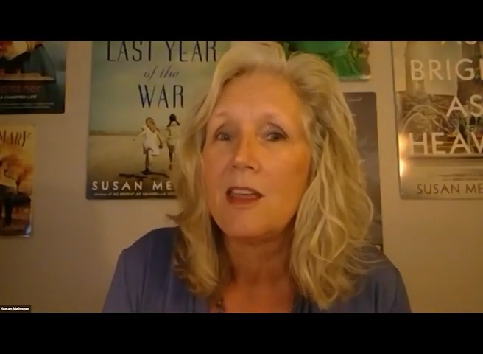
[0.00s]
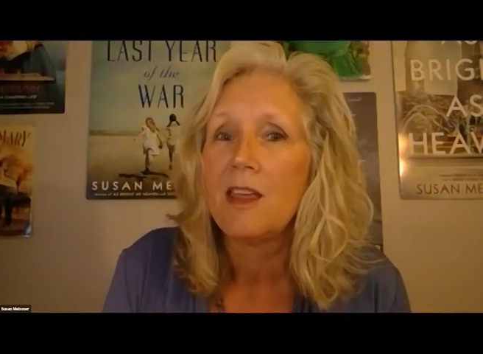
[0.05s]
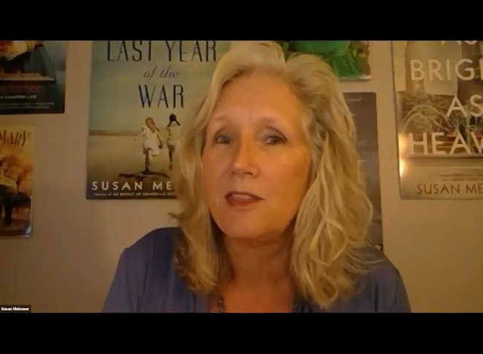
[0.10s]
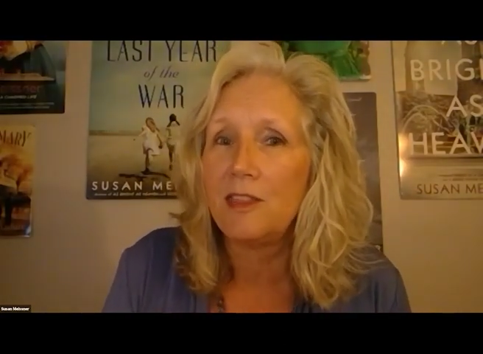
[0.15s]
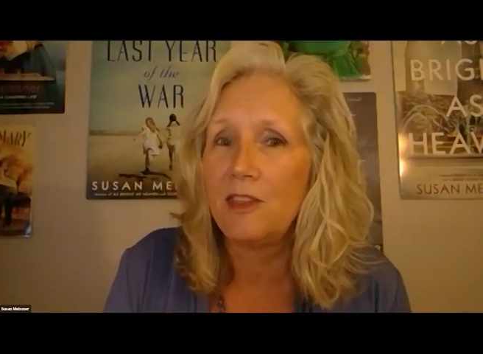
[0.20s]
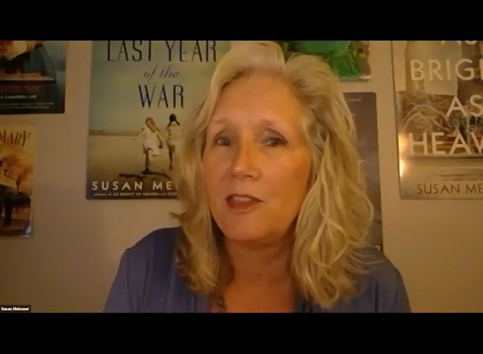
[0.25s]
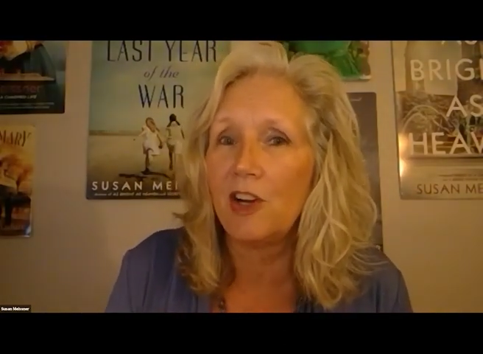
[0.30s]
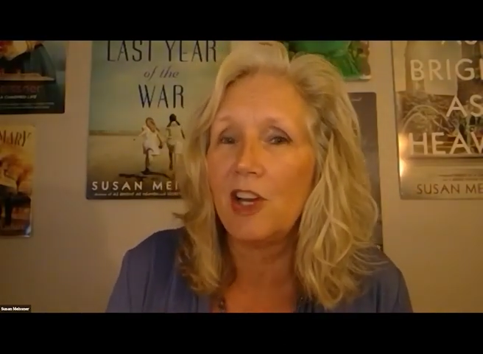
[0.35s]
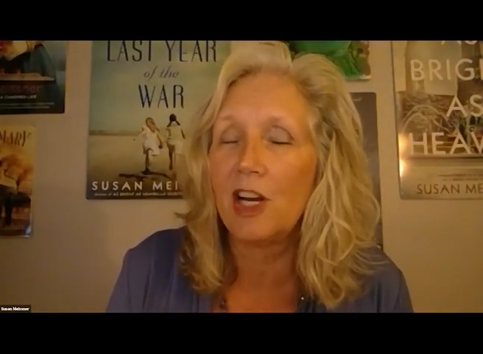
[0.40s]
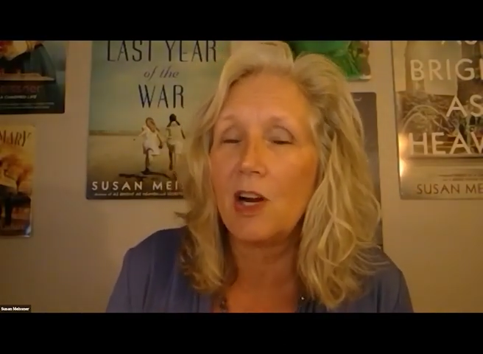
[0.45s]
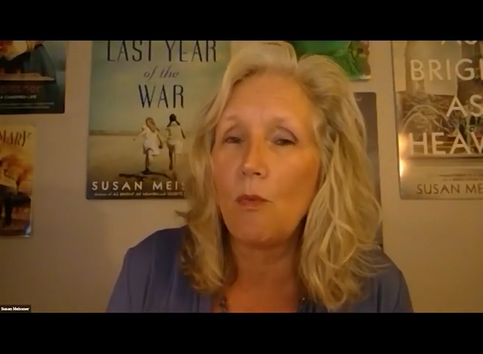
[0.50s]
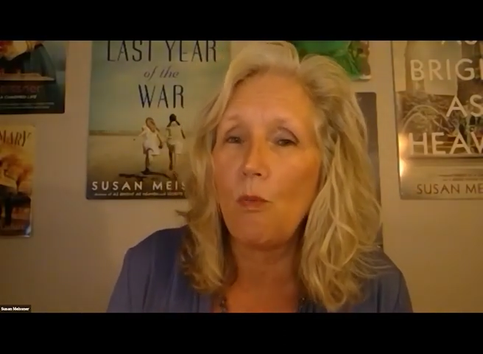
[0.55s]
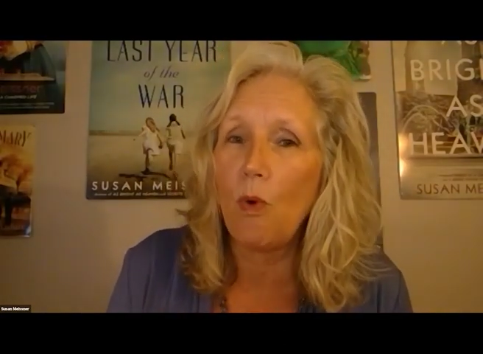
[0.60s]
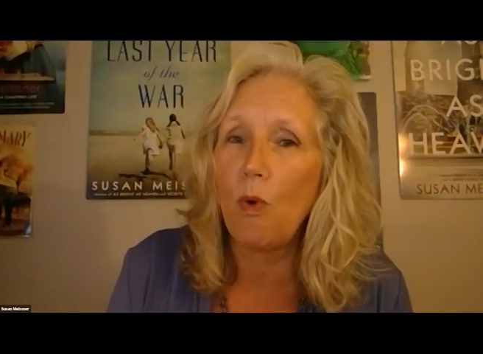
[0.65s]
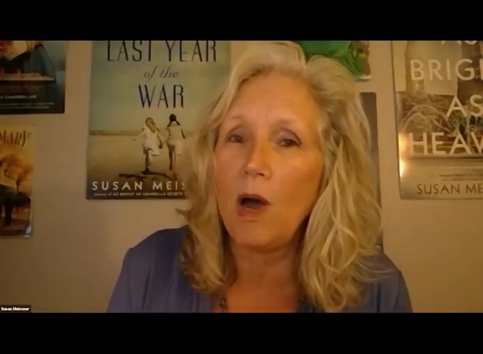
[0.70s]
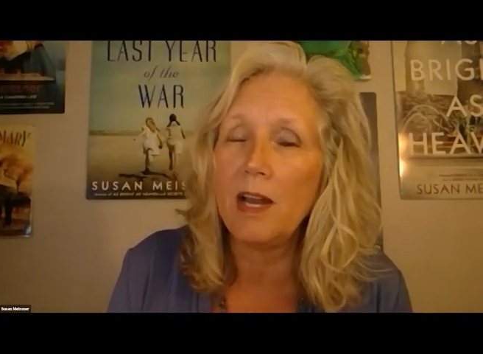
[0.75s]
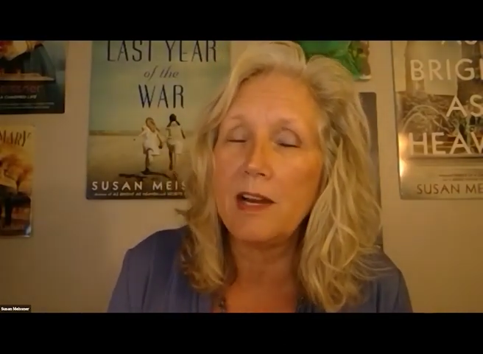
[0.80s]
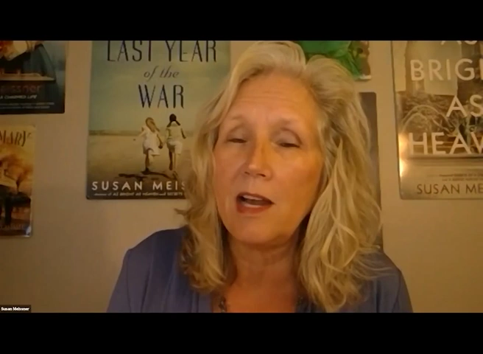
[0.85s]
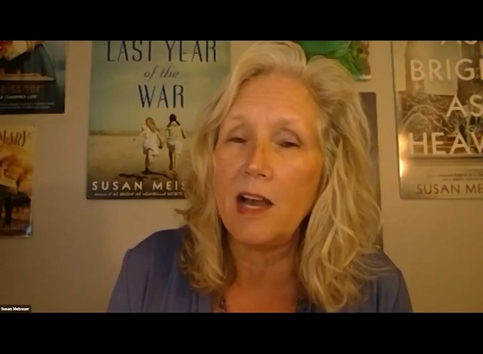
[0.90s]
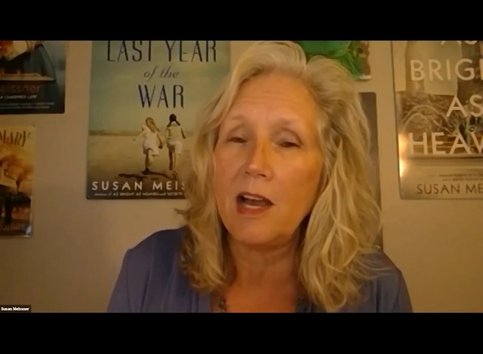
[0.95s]
They're going to
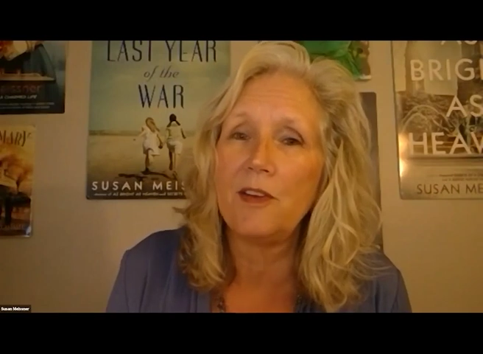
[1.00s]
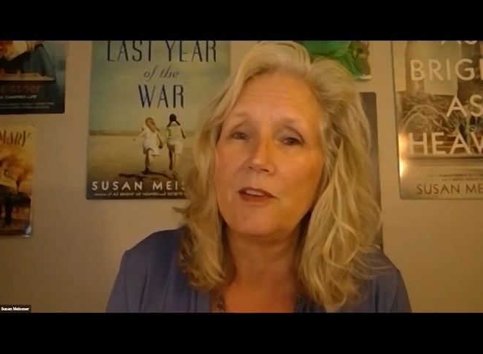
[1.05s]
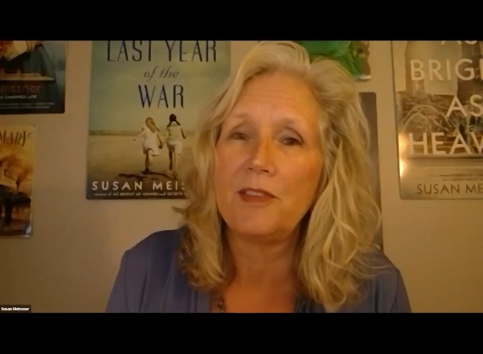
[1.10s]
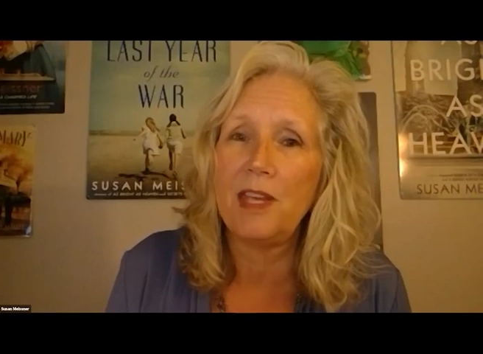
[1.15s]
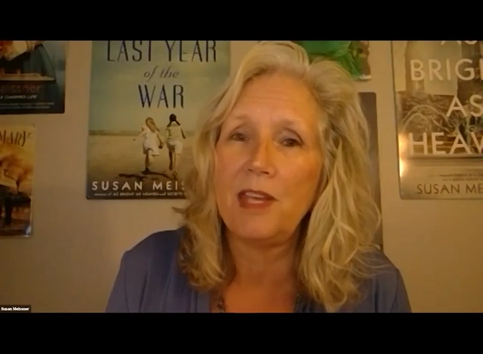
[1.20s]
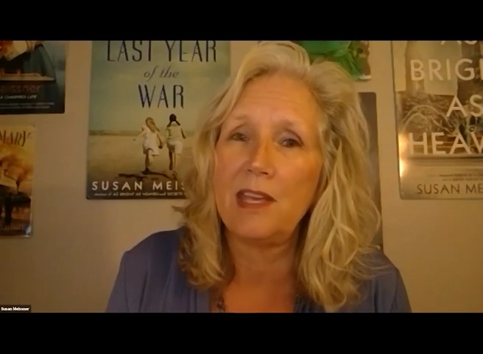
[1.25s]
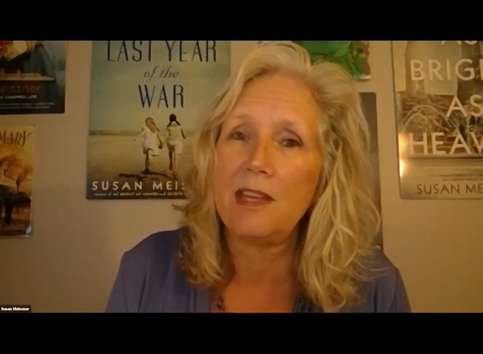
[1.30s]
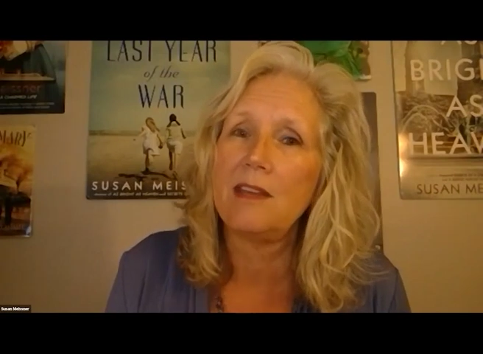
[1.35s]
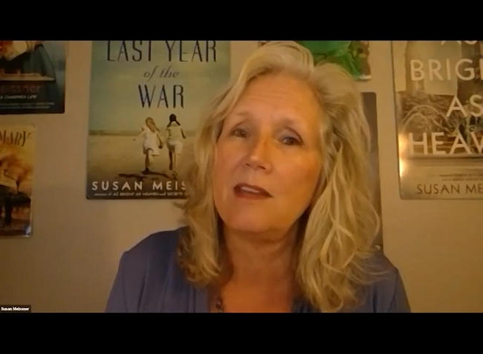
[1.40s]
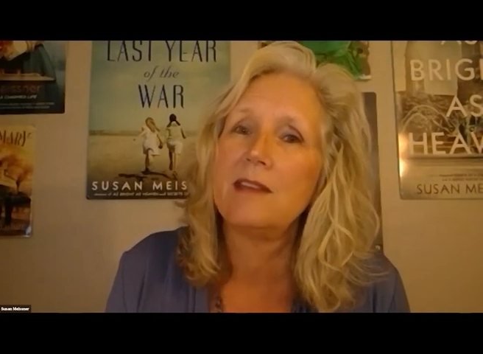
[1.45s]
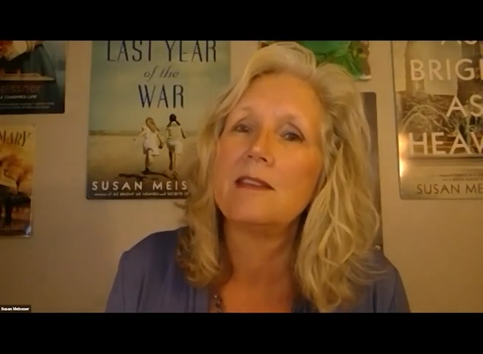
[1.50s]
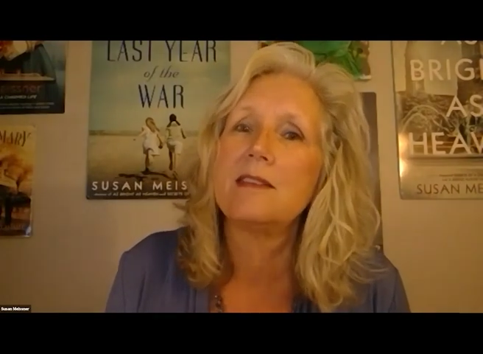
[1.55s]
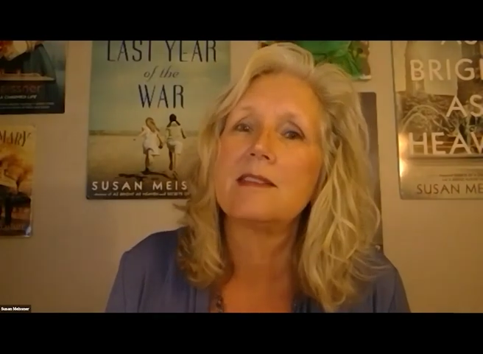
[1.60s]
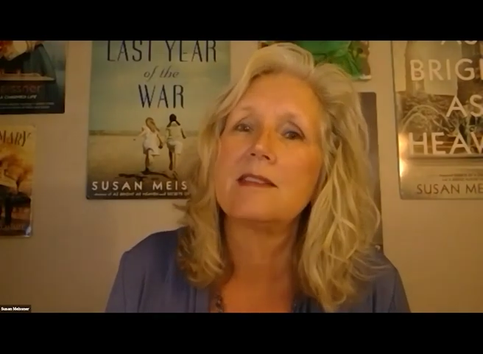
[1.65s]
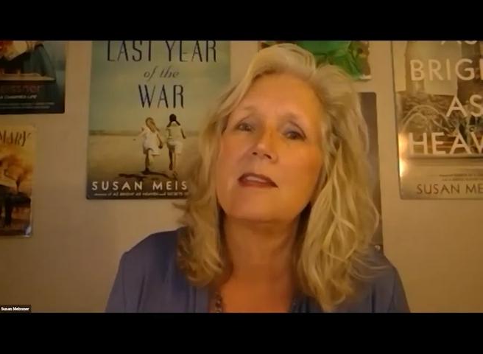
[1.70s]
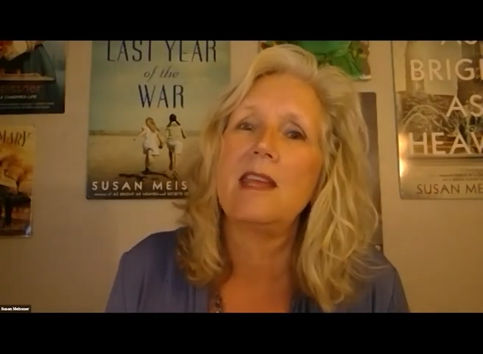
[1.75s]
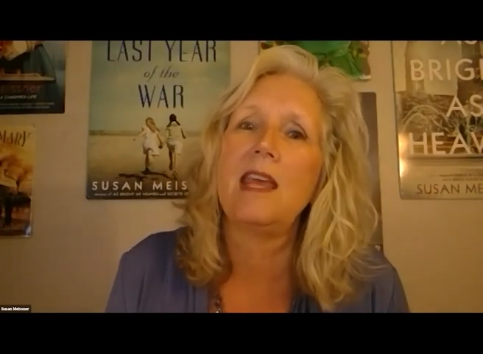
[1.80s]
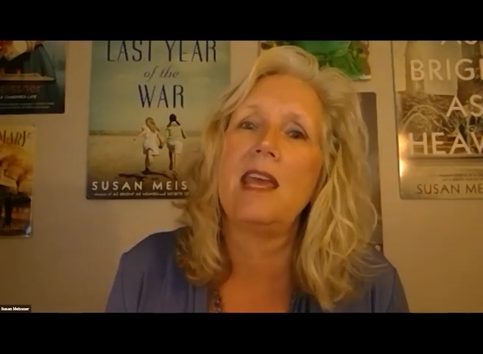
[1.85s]
want other things